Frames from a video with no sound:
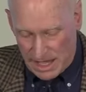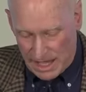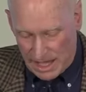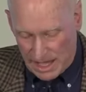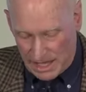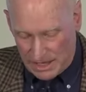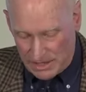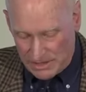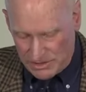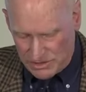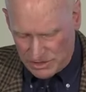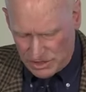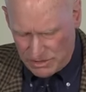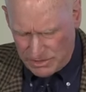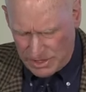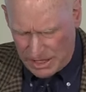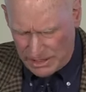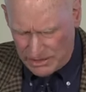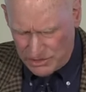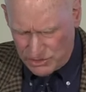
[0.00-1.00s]
And so
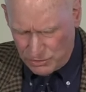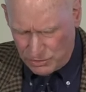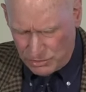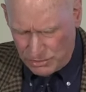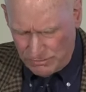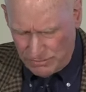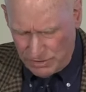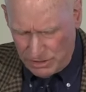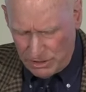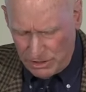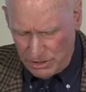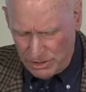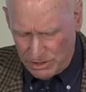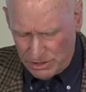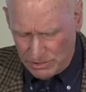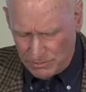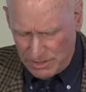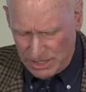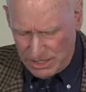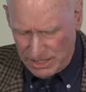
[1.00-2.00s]
that sort of
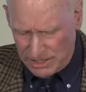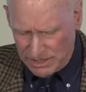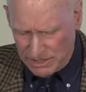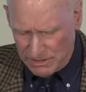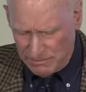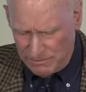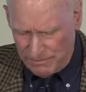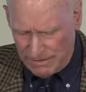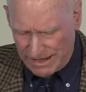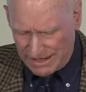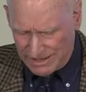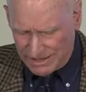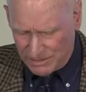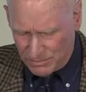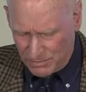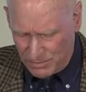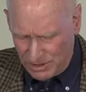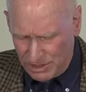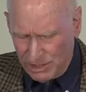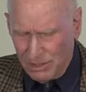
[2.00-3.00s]
alerted me to the fact that,
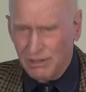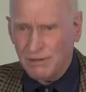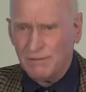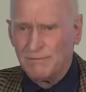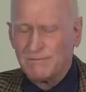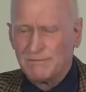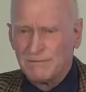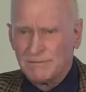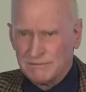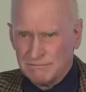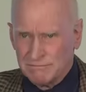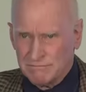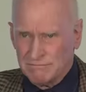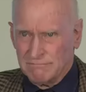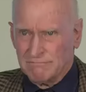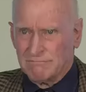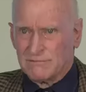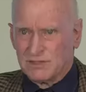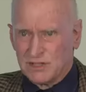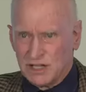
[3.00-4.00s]
well,
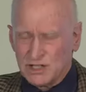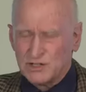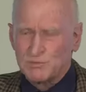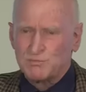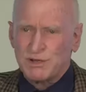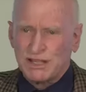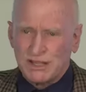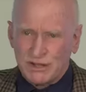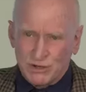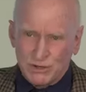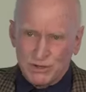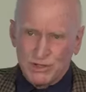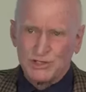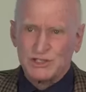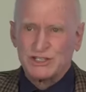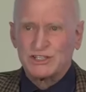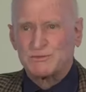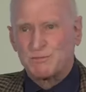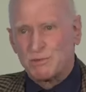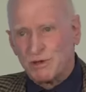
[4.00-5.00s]
just because
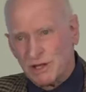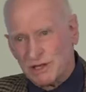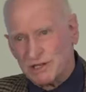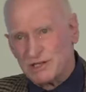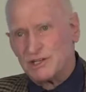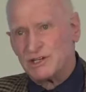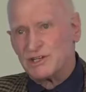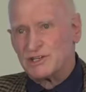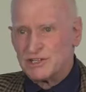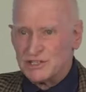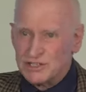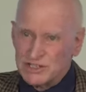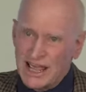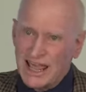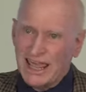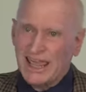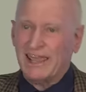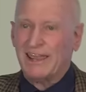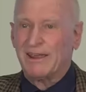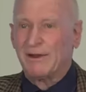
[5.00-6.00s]
there's politicians
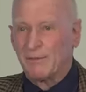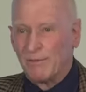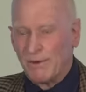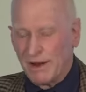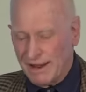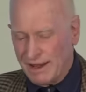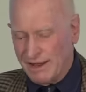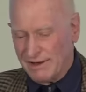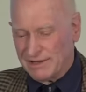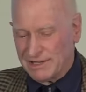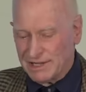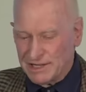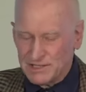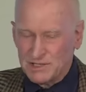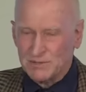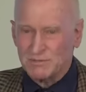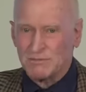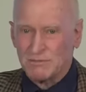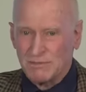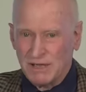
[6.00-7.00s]
hanging around
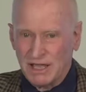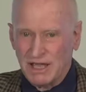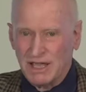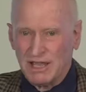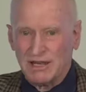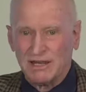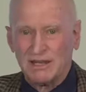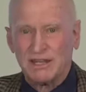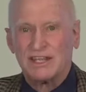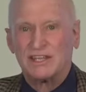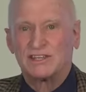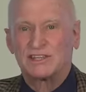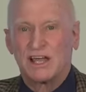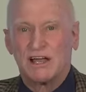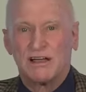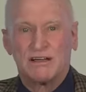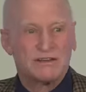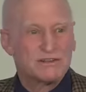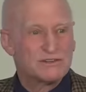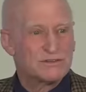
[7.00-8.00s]
doesn't mean it's
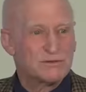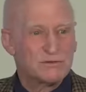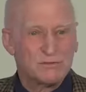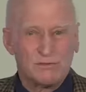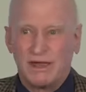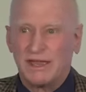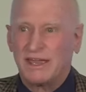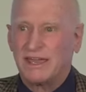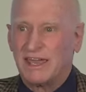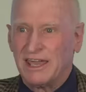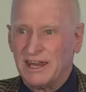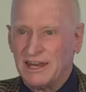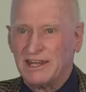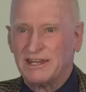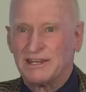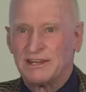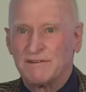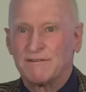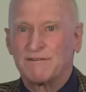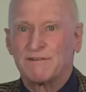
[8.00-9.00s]
going to make any
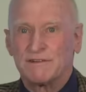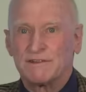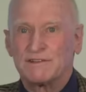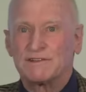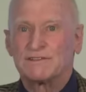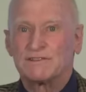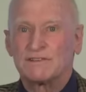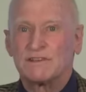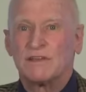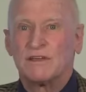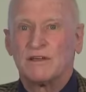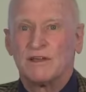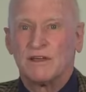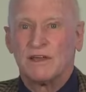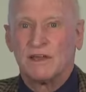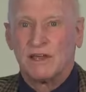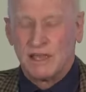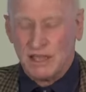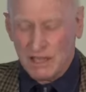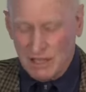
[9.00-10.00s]
difference
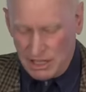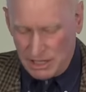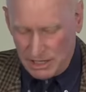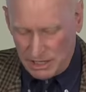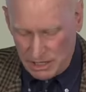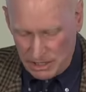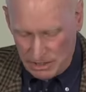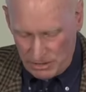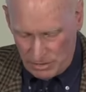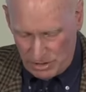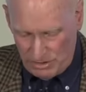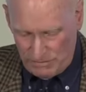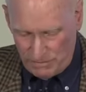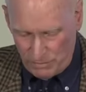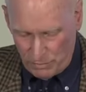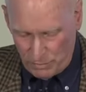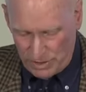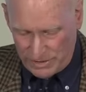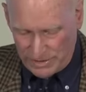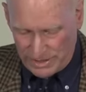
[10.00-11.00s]
if
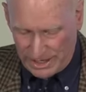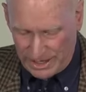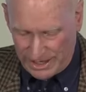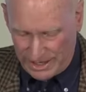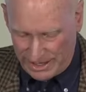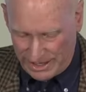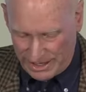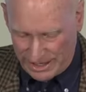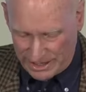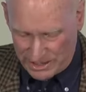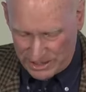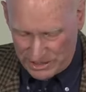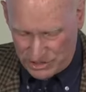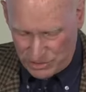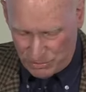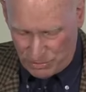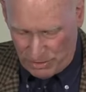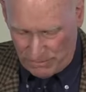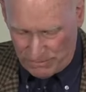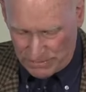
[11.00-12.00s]
and when they get elected
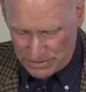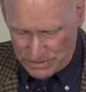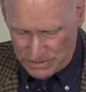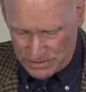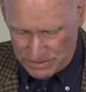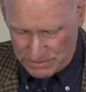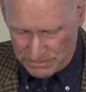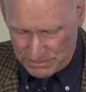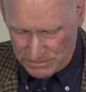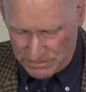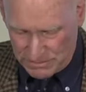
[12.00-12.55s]
to office.